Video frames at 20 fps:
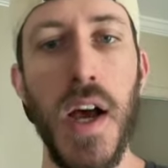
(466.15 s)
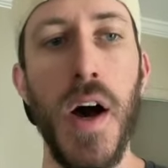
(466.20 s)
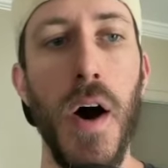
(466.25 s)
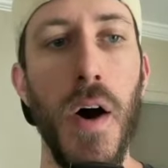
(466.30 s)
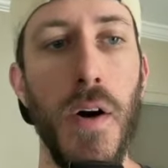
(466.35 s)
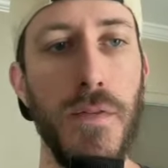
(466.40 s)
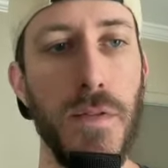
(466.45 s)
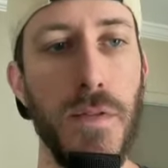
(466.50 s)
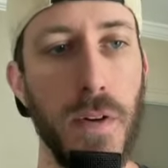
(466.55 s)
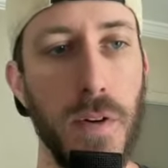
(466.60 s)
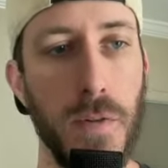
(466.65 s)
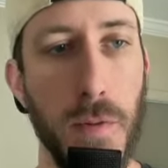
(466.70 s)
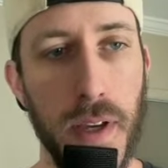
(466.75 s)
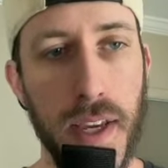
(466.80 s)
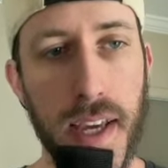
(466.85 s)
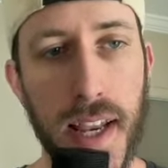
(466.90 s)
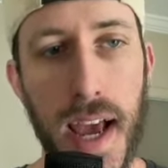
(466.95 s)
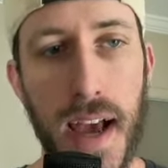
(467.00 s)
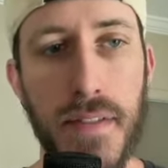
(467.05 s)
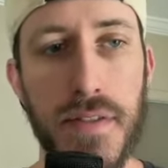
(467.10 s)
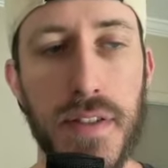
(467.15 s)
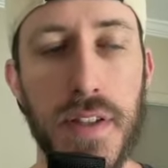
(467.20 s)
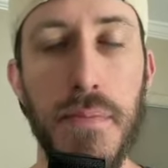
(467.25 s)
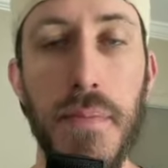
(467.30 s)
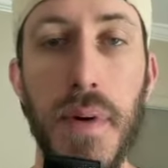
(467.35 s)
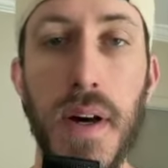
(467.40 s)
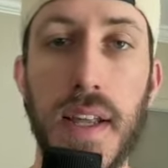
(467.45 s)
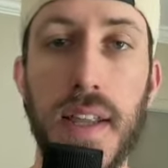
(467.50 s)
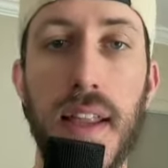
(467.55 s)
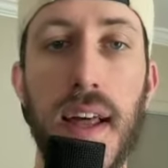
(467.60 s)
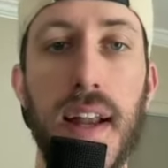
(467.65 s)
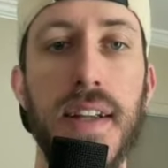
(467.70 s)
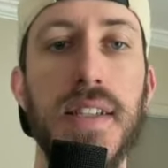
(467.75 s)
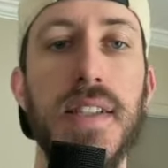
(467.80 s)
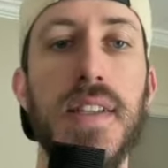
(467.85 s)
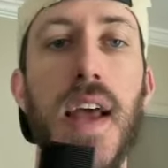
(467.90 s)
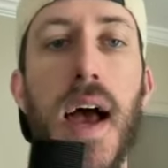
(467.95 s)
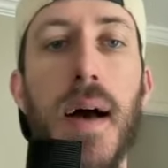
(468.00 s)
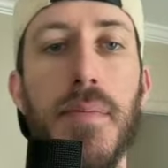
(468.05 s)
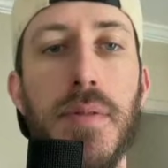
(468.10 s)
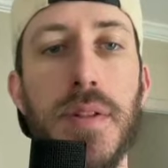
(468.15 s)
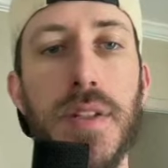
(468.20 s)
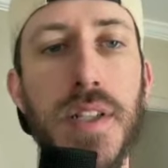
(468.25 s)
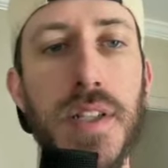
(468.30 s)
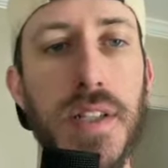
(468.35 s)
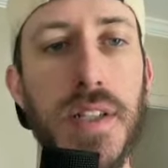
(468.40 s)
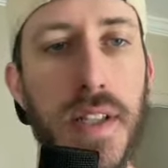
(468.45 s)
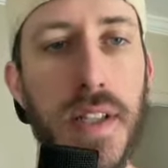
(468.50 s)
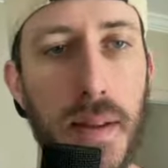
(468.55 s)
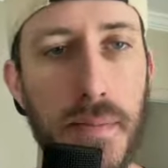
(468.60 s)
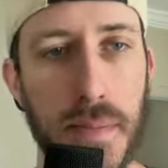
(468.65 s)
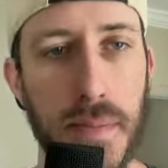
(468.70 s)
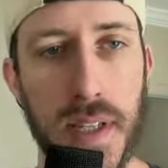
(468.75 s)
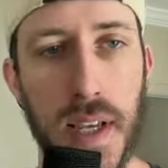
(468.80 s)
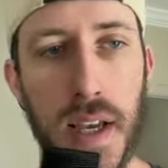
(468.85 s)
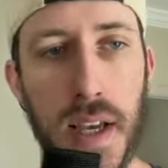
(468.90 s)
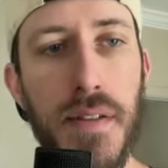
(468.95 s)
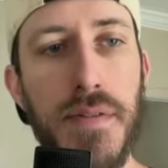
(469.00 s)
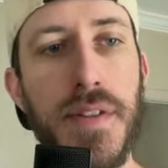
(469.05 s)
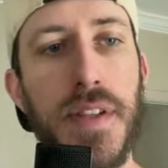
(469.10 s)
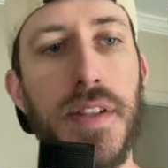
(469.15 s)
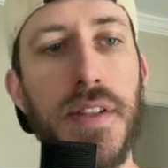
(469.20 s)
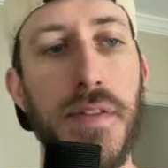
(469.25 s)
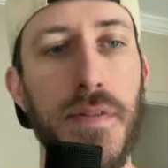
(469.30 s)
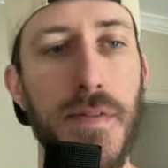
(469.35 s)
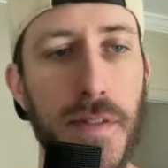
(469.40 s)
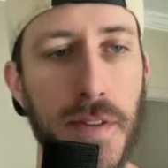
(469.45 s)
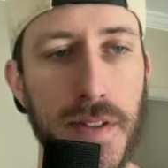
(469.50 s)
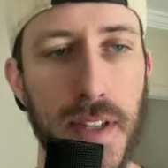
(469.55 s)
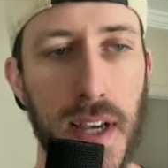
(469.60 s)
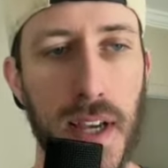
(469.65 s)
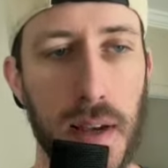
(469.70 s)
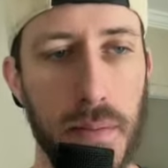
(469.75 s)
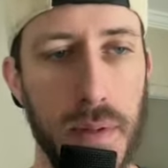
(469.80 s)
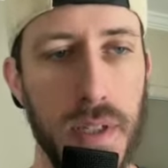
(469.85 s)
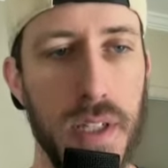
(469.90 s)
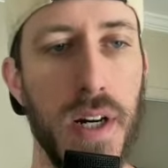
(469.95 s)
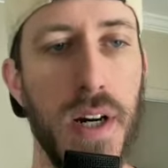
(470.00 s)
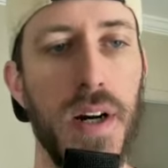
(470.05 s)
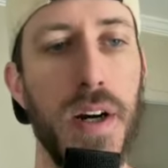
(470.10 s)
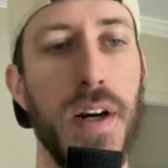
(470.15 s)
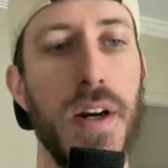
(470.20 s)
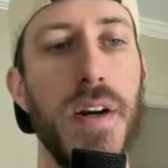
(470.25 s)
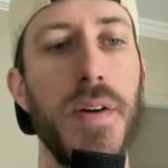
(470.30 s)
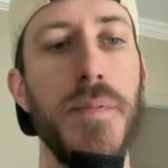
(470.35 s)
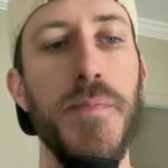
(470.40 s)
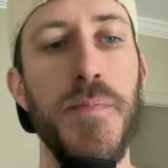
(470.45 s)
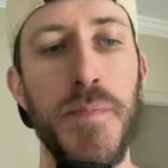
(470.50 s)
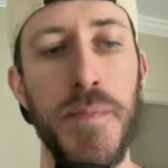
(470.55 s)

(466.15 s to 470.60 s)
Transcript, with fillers: Hopefully we can have somebody that establishes themselves as a full-time starter.